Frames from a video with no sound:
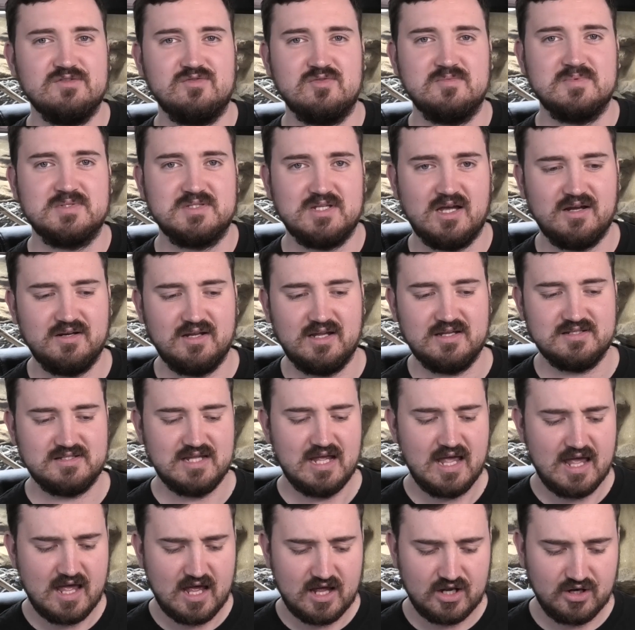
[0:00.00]
from studies,
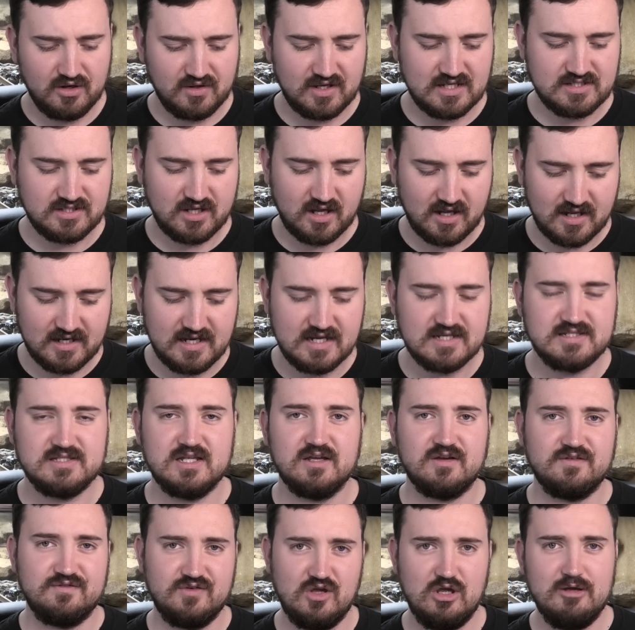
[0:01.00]
look at this
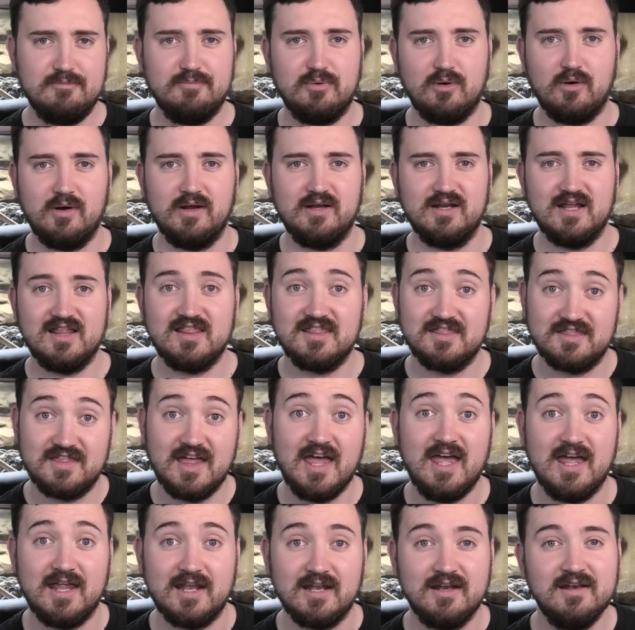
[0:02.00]
holistic viewpoint and
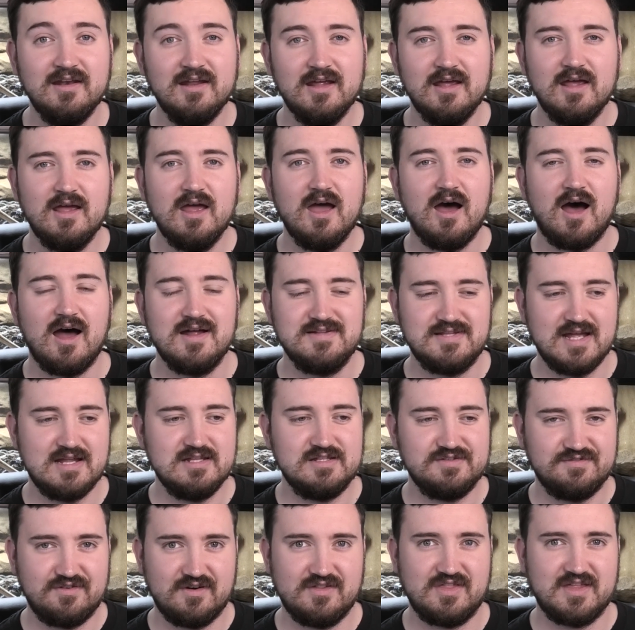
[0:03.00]
then
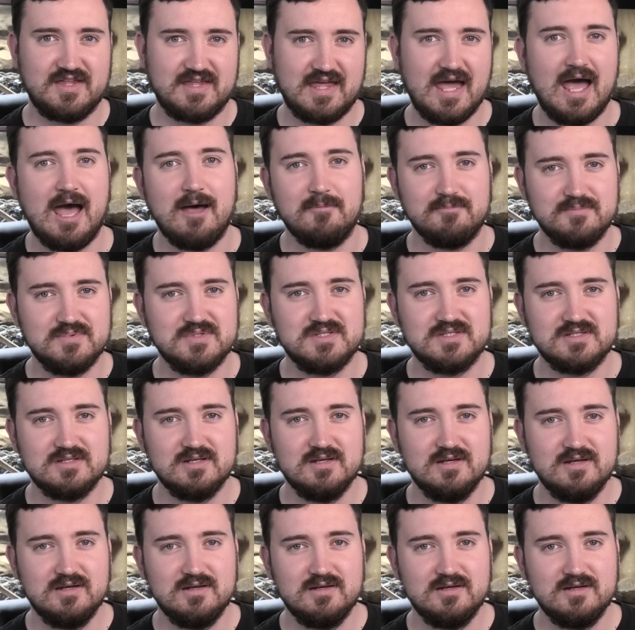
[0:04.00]
identify the gaps.
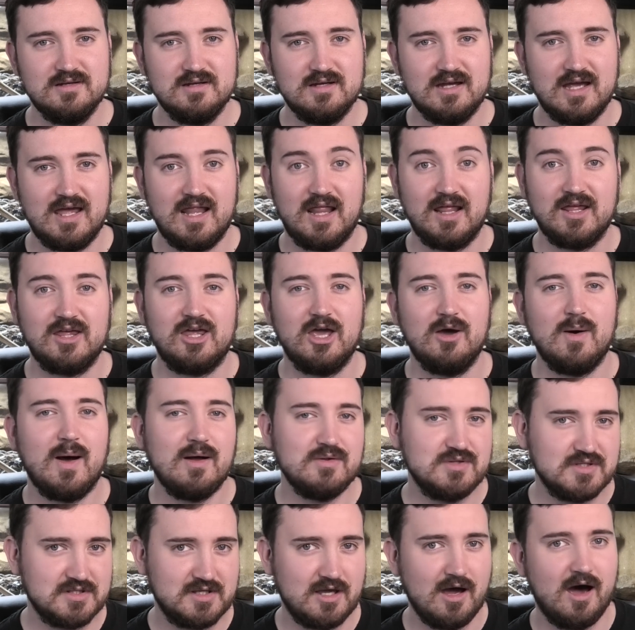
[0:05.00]
And then go
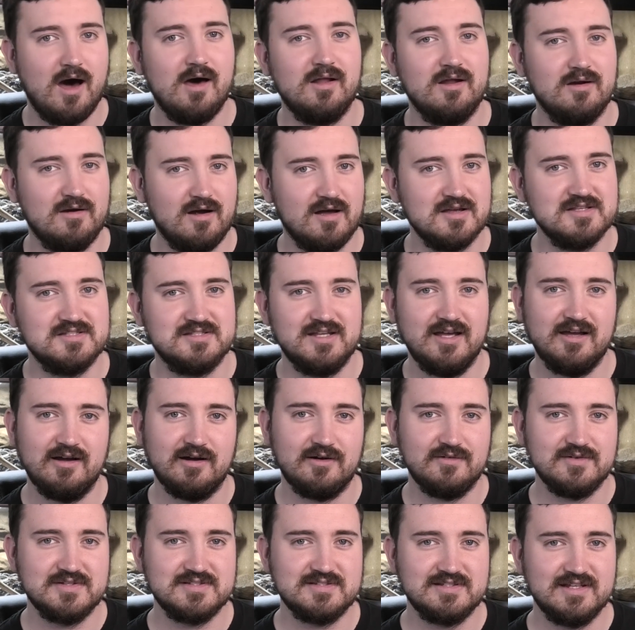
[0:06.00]
out to Ghana
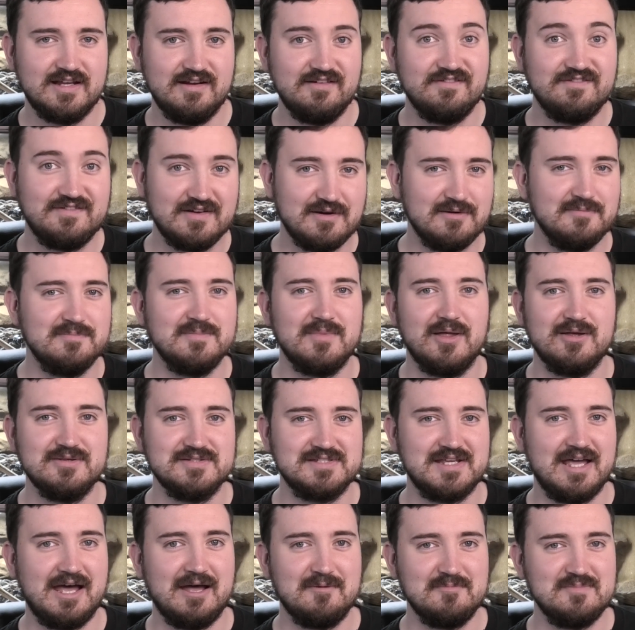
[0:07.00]
ourselves and film those
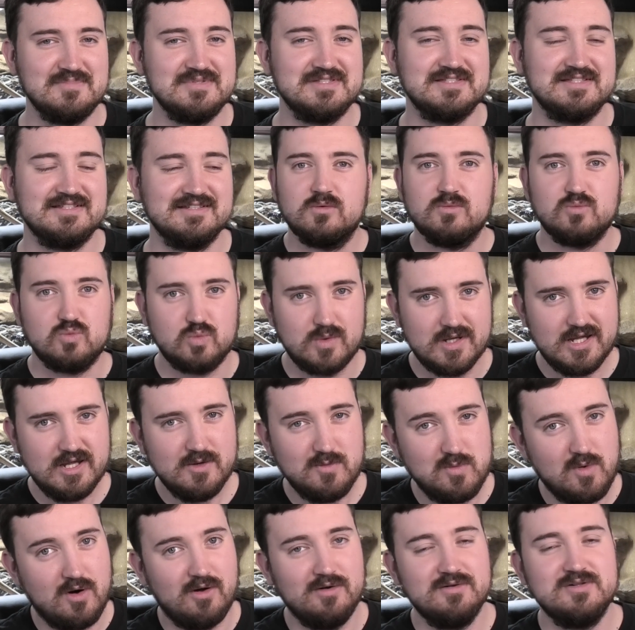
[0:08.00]
gaps. We
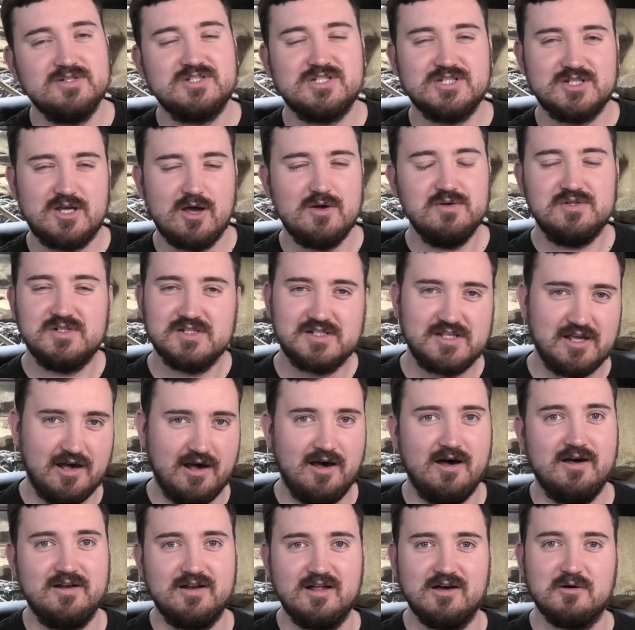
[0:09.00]
want to go to
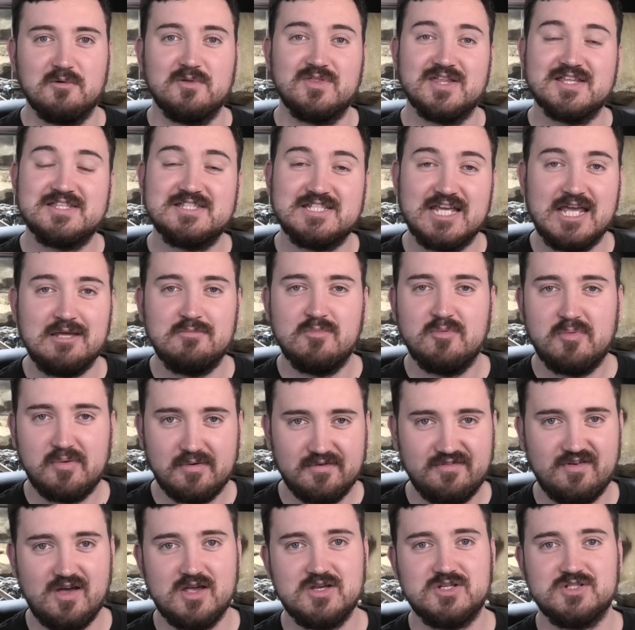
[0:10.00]
Ghana with a team of
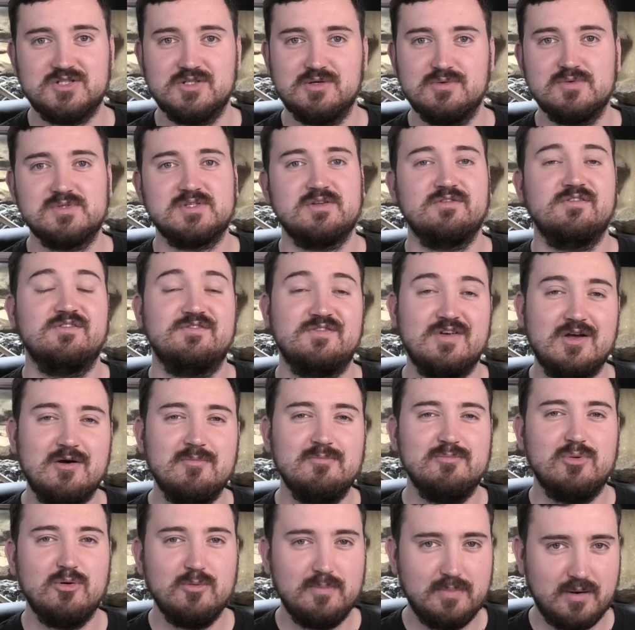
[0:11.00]
professionals and
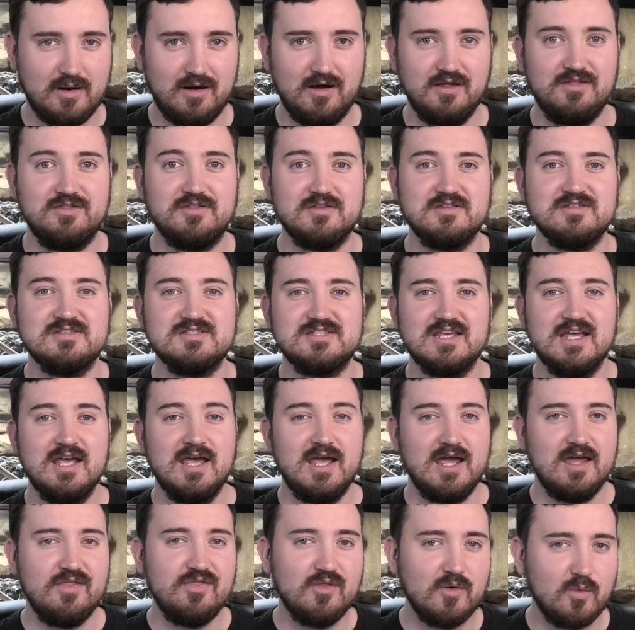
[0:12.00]
film ball pythons
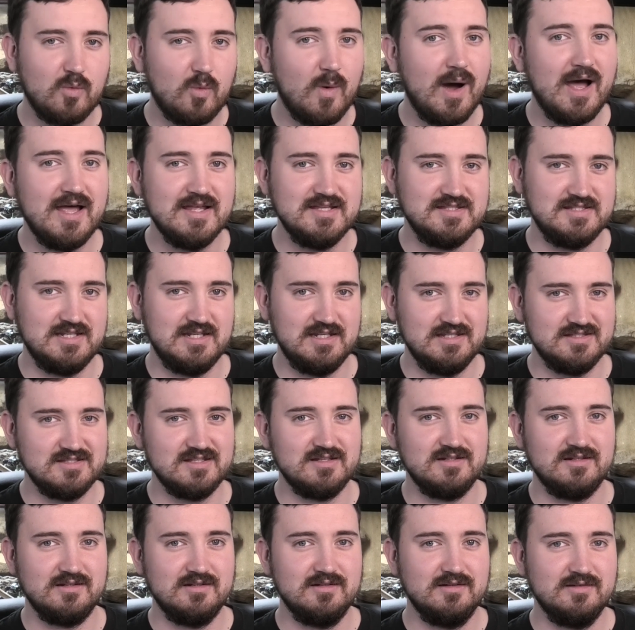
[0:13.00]
in the wet
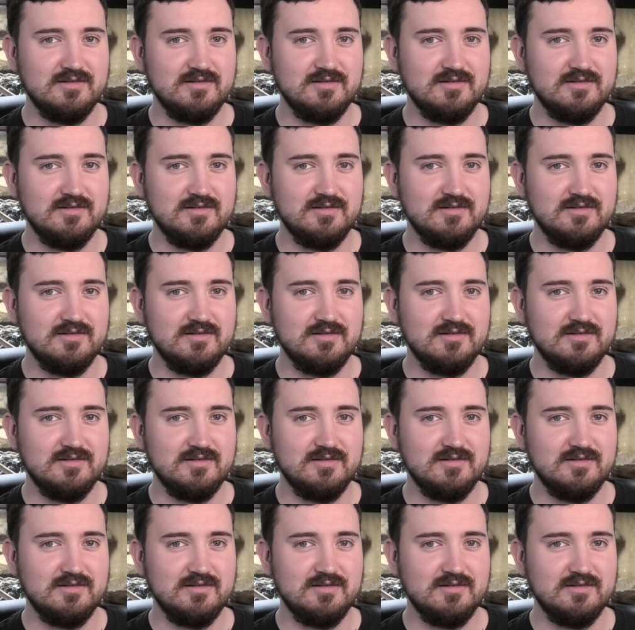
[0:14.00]
season.